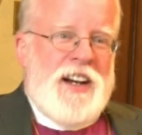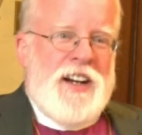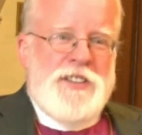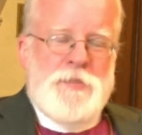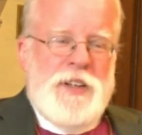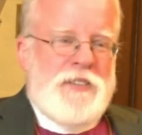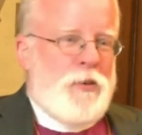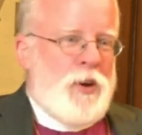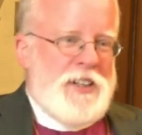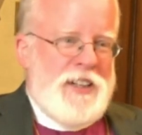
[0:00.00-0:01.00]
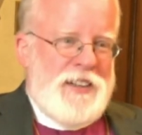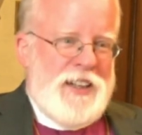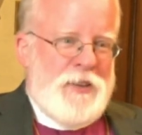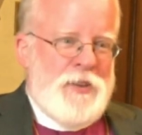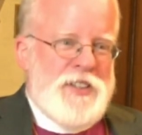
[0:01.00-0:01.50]
speak 14
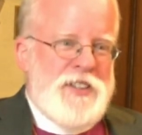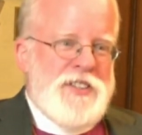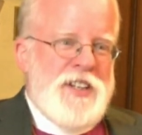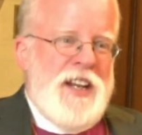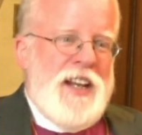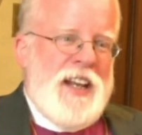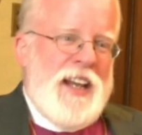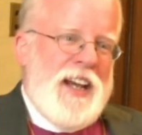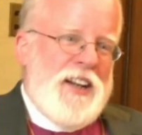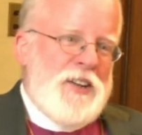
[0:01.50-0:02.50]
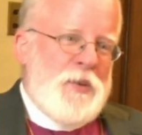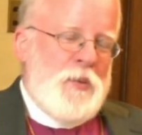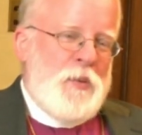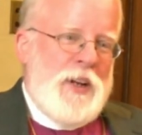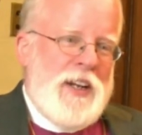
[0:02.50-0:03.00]
languages, and
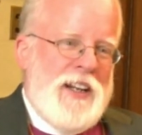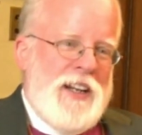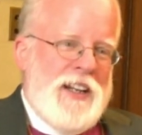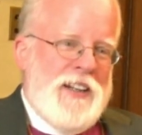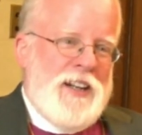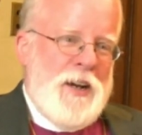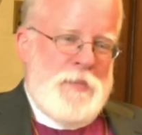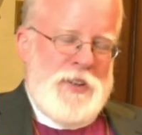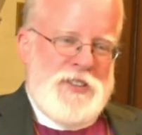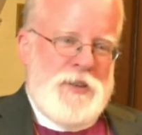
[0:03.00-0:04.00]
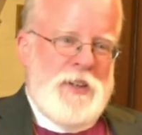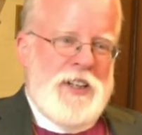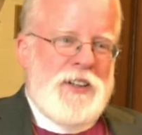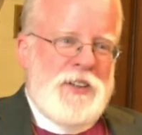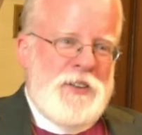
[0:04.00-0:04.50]
we encompass, or we
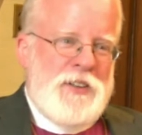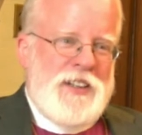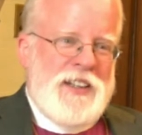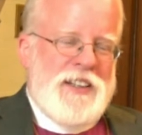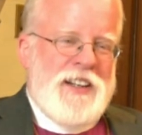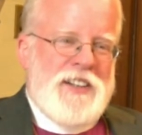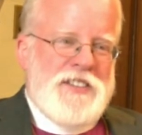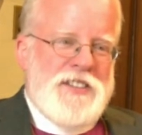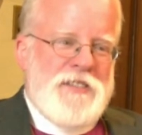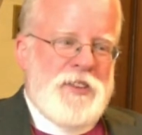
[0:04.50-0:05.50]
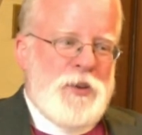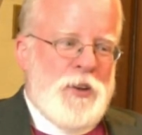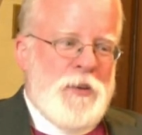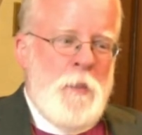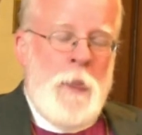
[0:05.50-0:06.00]
include in the Diocese of New
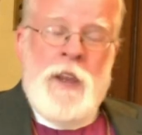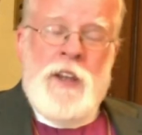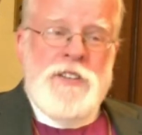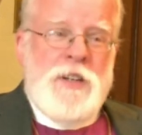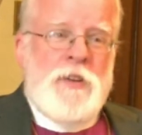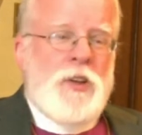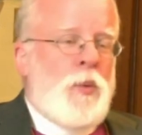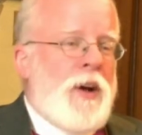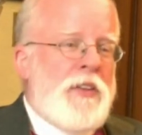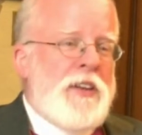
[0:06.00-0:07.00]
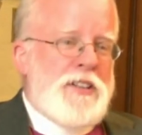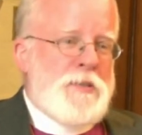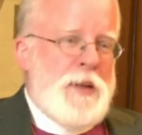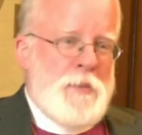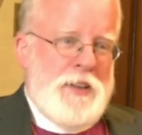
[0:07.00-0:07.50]
York, some of the wealthiest
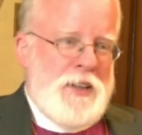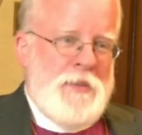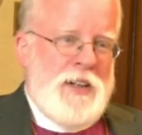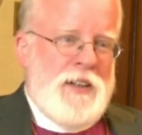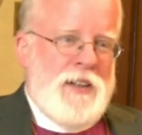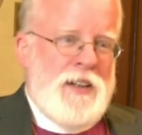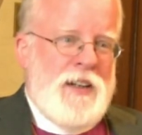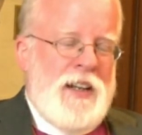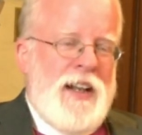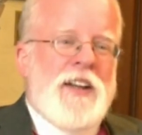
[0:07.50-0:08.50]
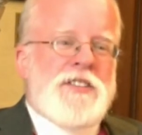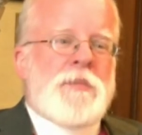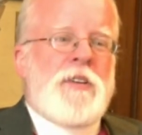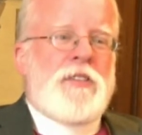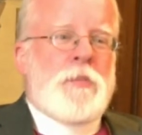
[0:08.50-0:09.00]
people in America and
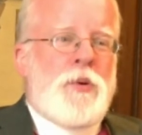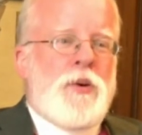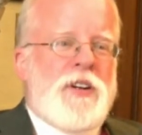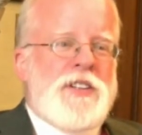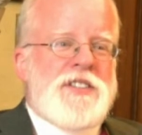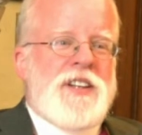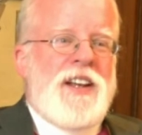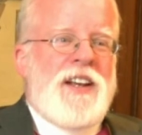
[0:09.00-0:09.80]
some of the poorest.